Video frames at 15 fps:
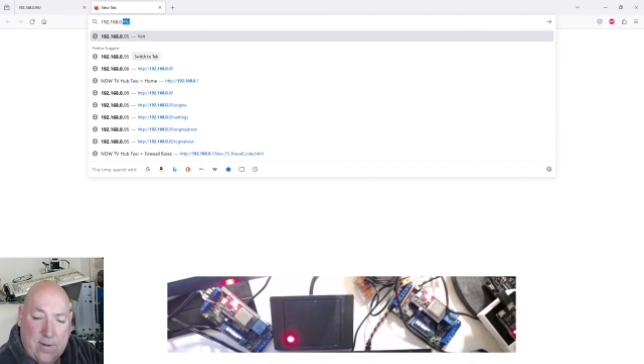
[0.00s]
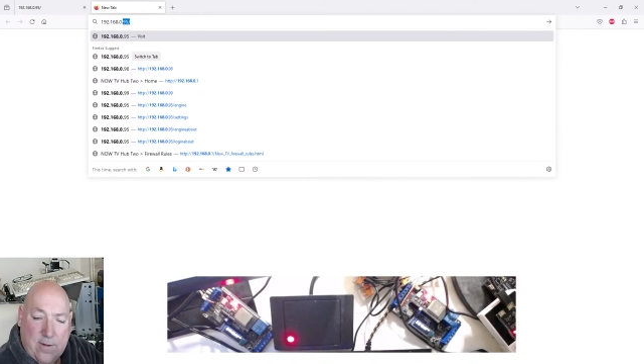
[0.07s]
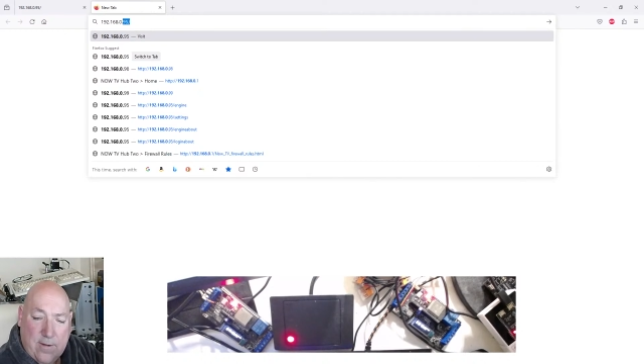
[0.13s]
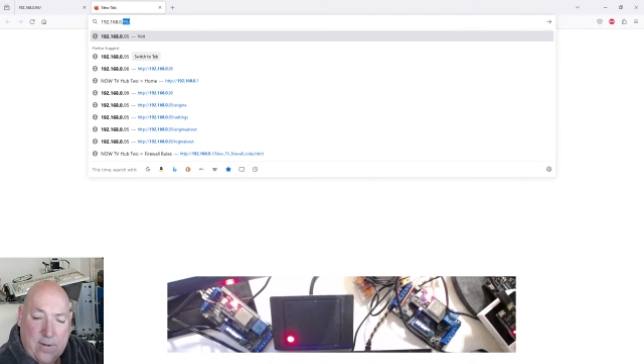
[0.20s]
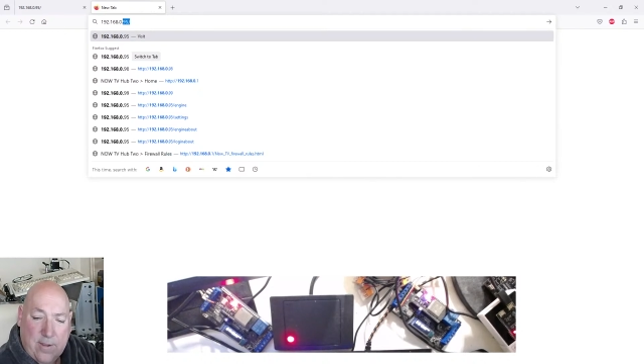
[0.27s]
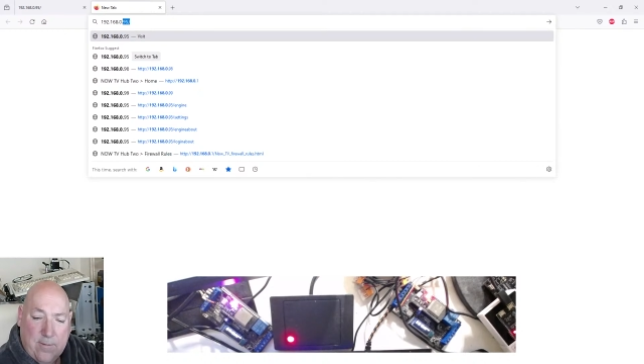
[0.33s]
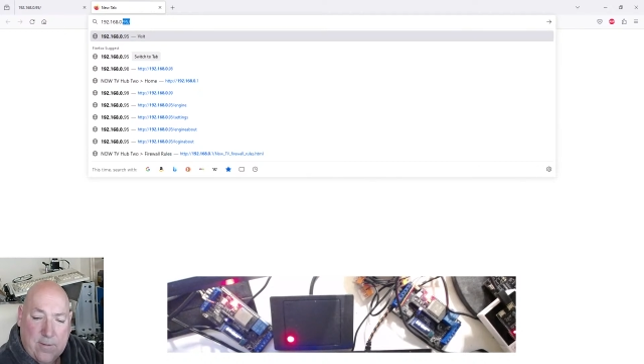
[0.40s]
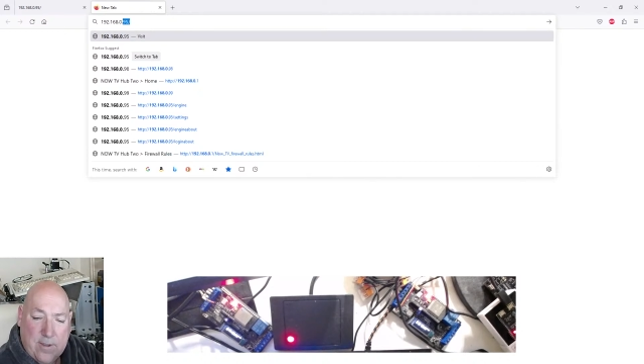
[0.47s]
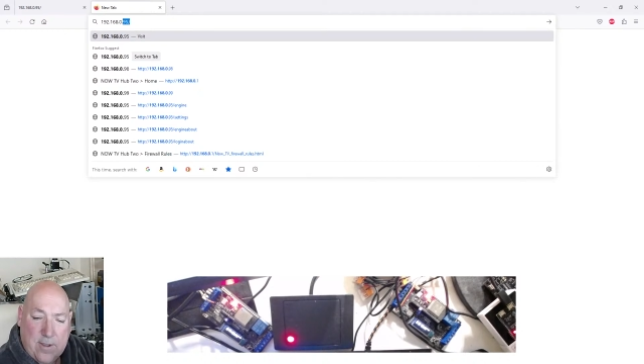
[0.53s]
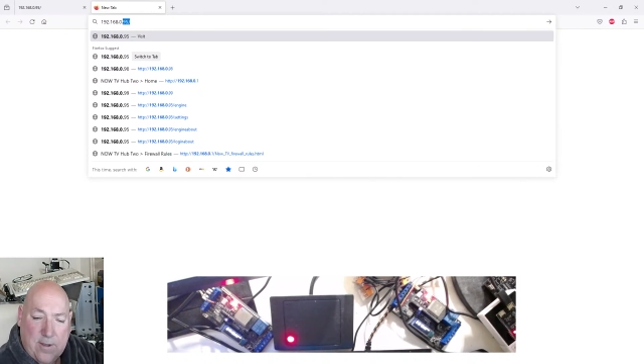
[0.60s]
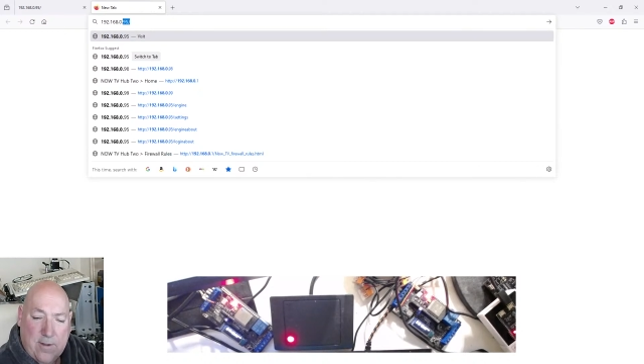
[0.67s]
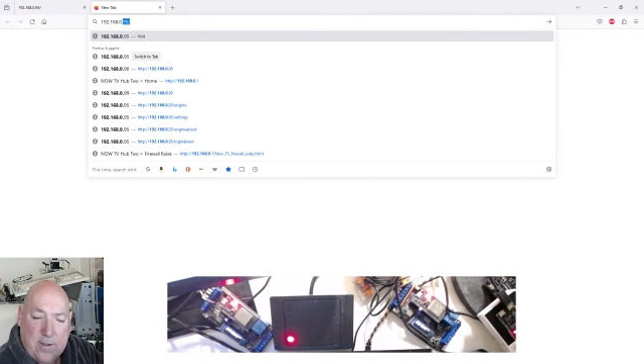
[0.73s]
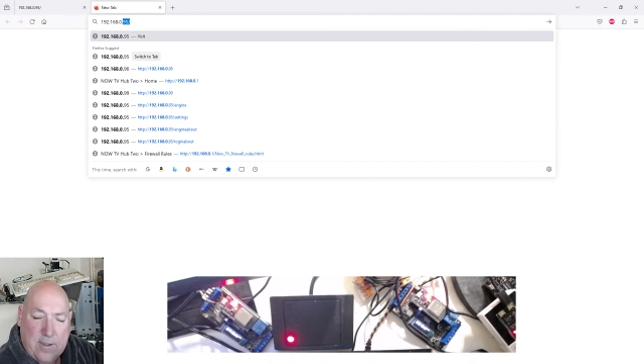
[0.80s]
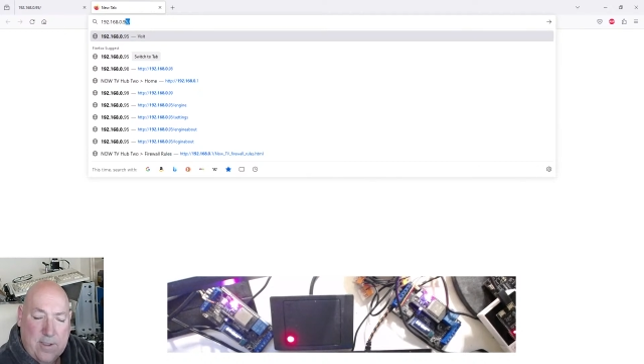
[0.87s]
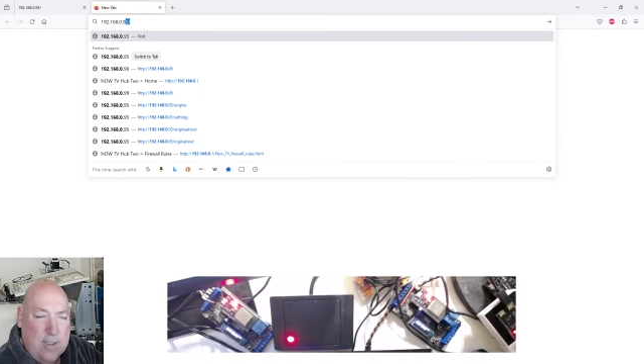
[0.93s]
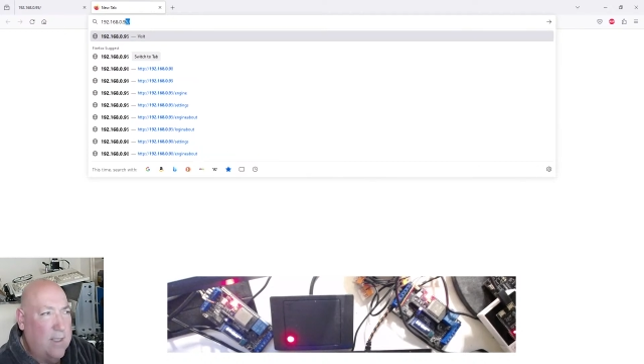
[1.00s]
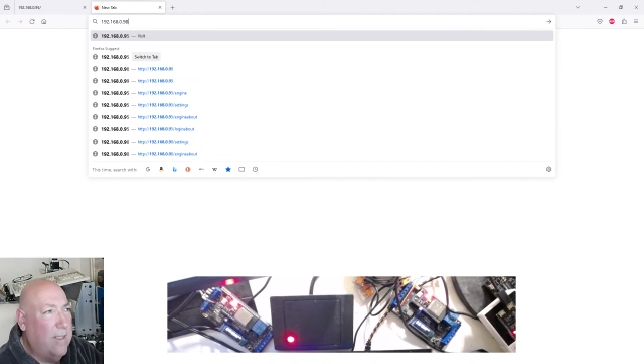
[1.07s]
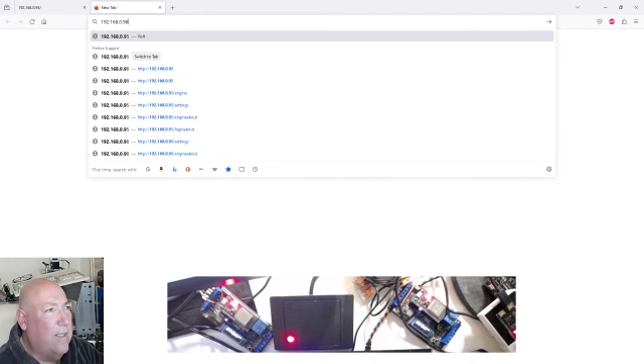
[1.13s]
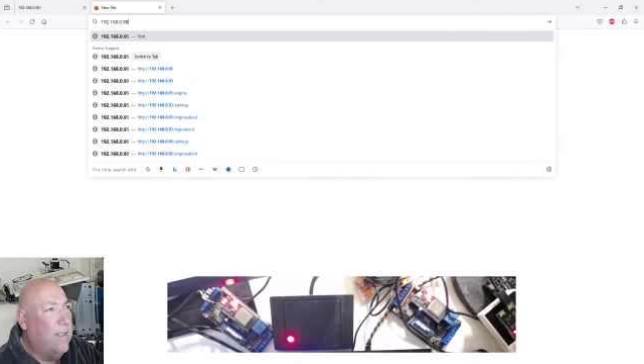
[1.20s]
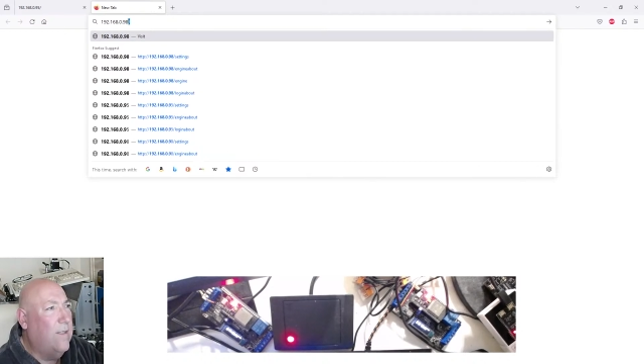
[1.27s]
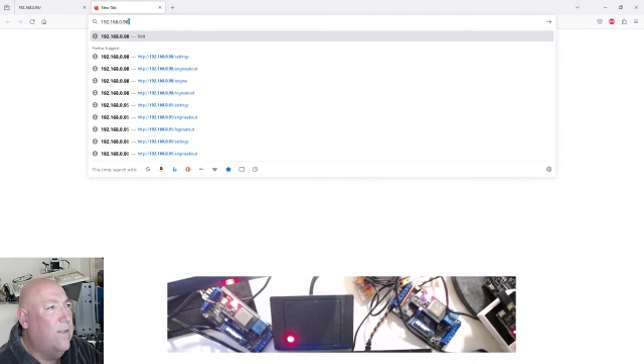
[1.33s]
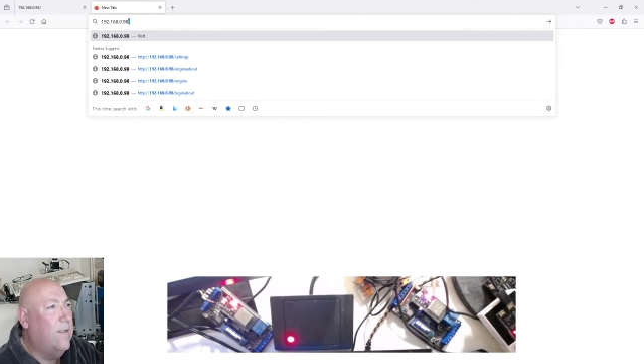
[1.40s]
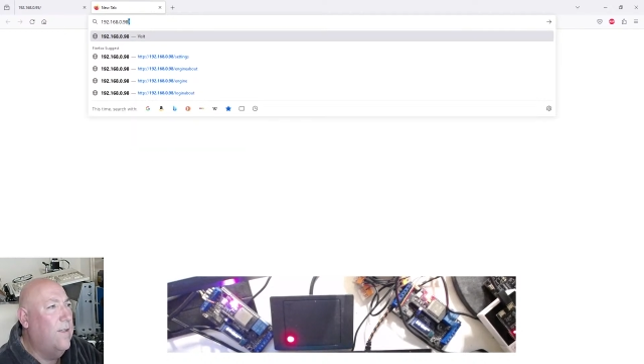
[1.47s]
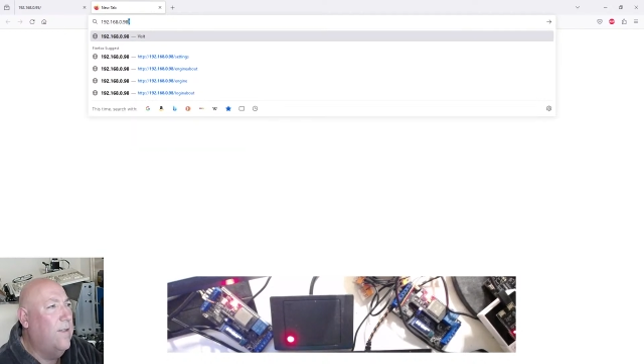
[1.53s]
I think it was 98.